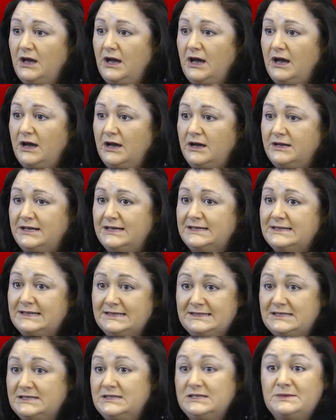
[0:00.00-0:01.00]

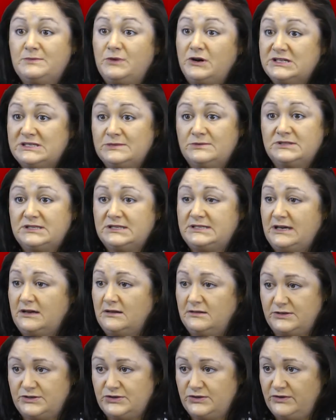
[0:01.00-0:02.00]
it's impossible to tell
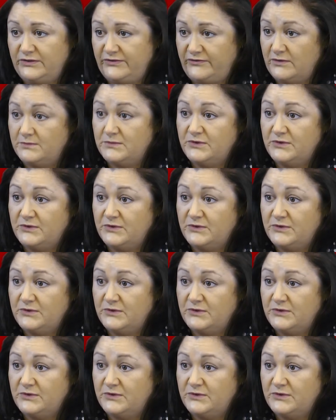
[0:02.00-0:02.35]
the truth from